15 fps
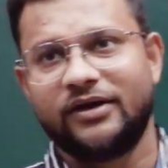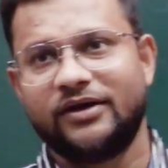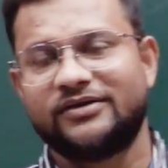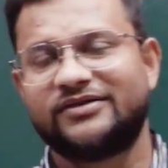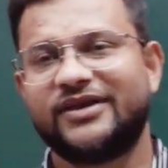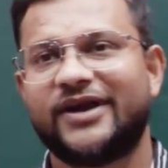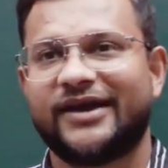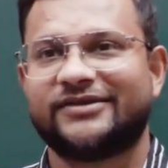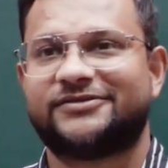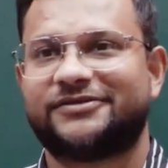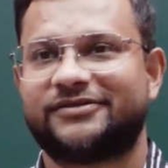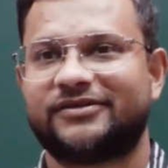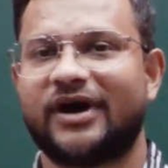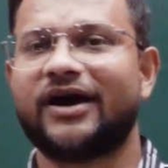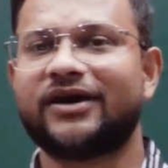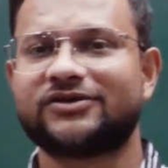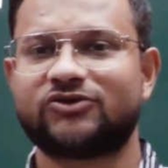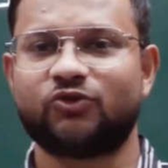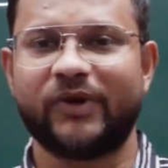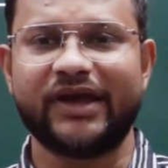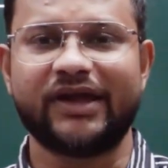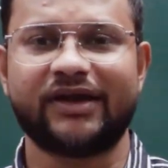See guys,
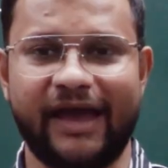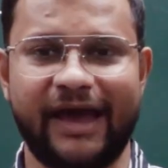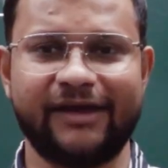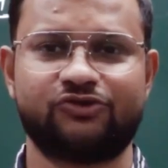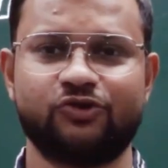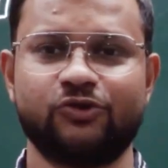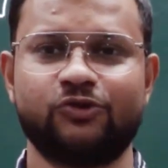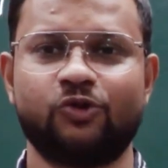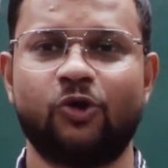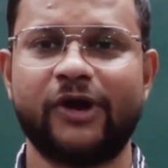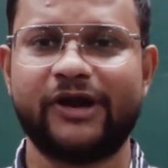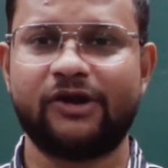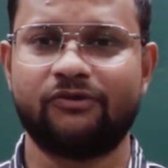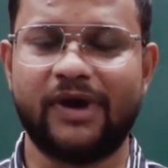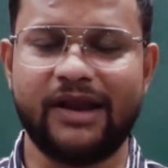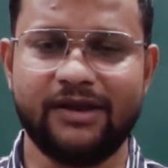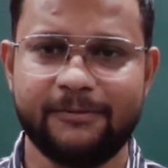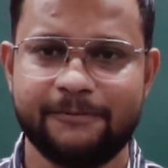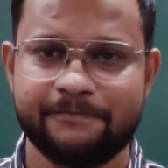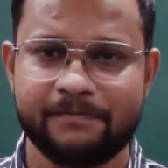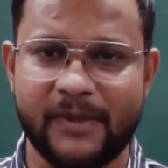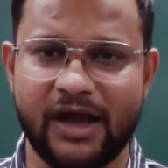earthquake, as you know it well,
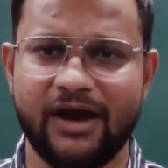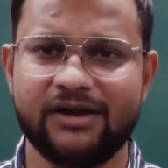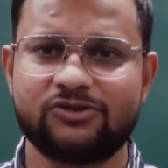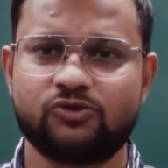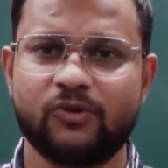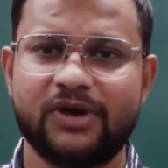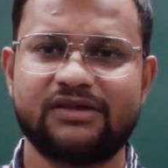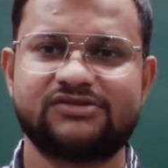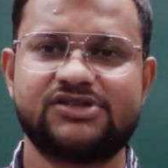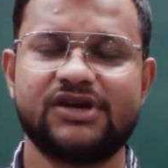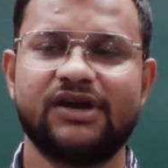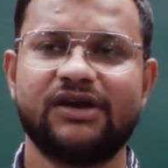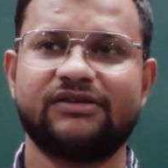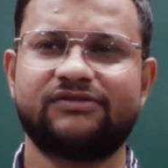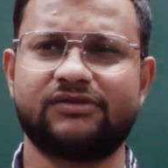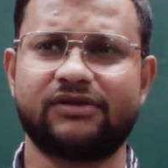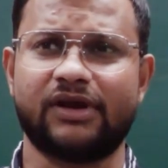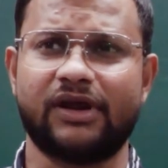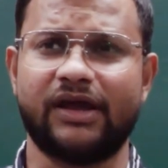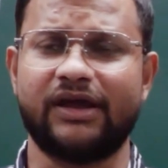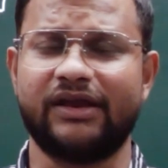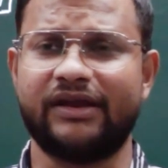earthquake is
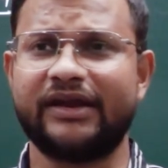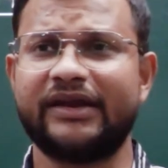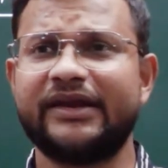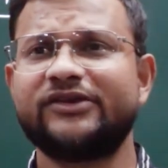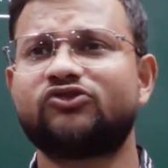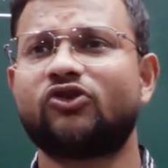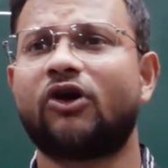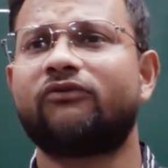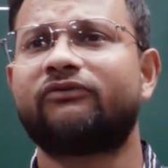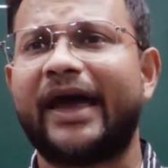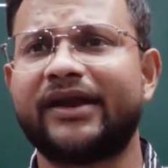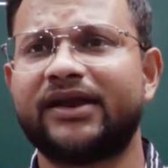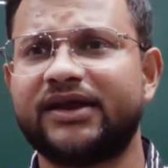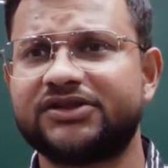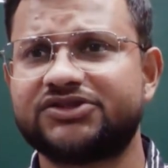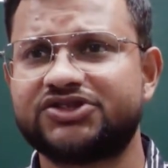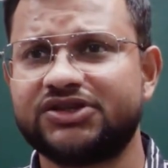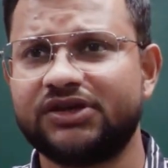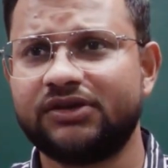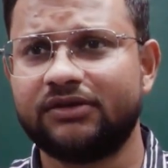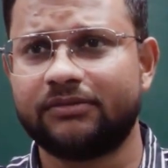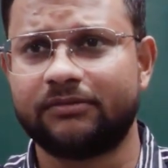just a release of
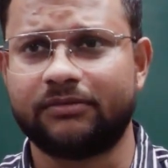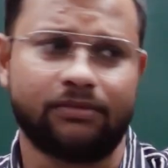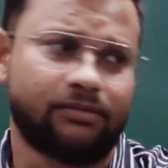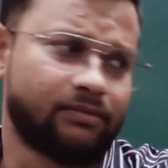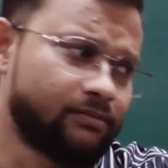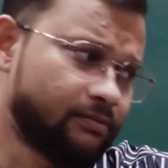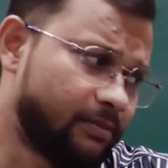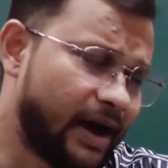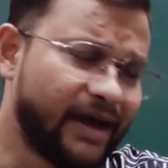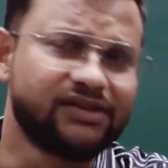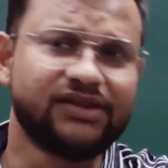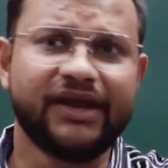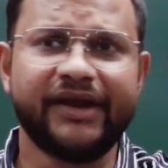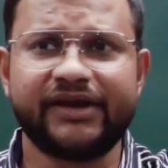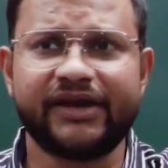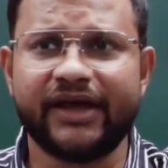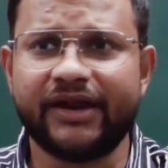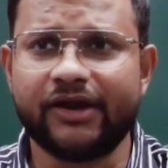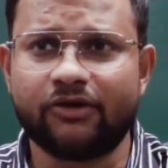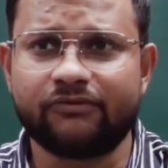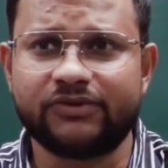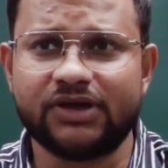energy by the
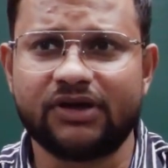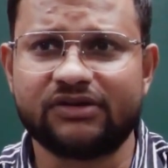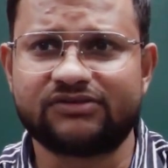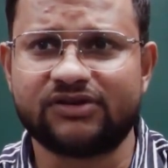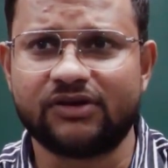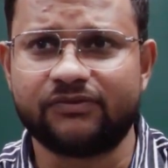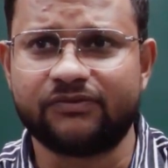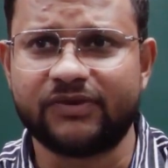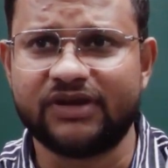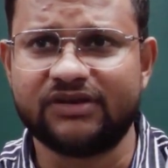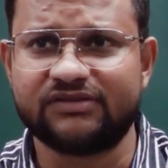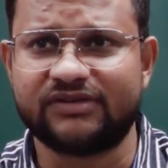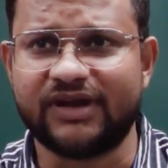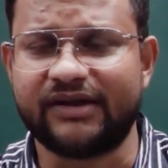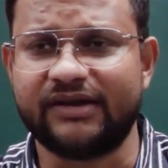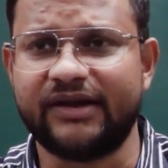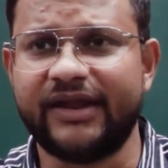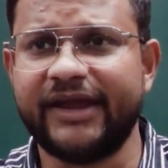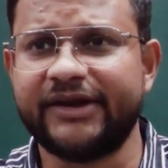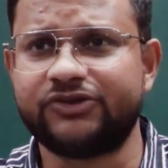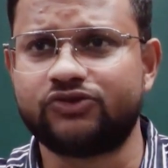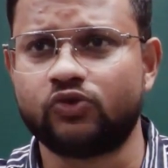interior of the earth's surface that
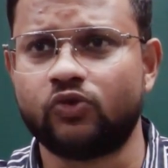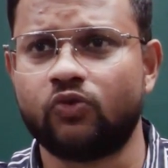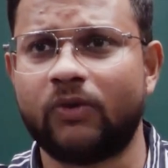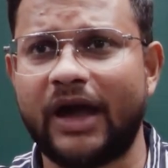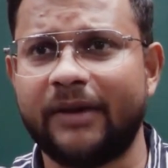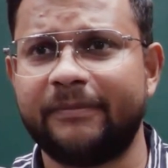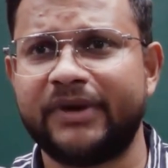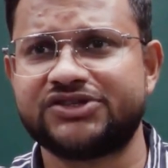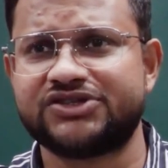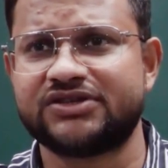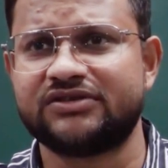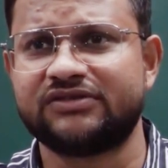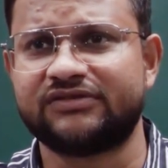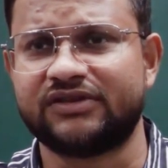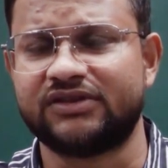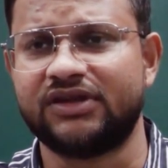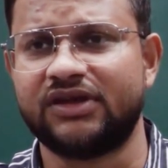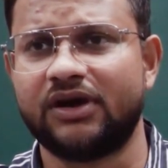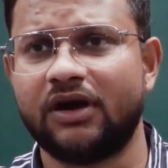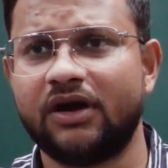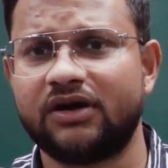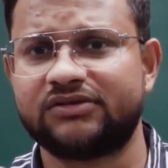lead to vibrations in the
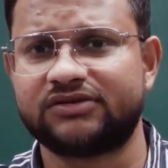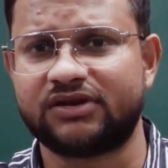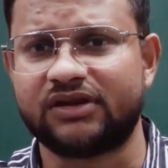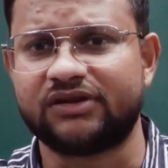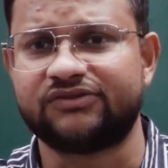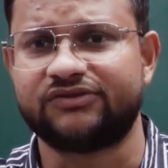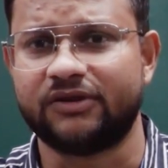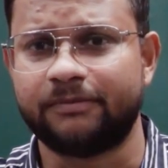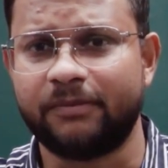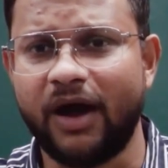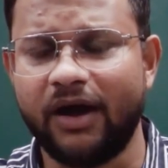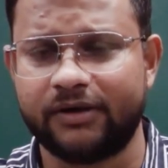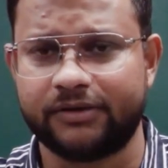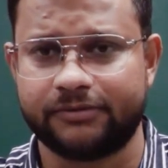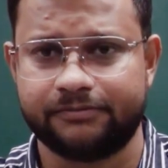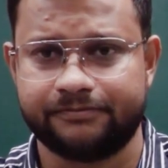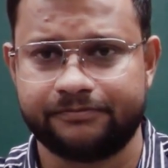earth's crustal part.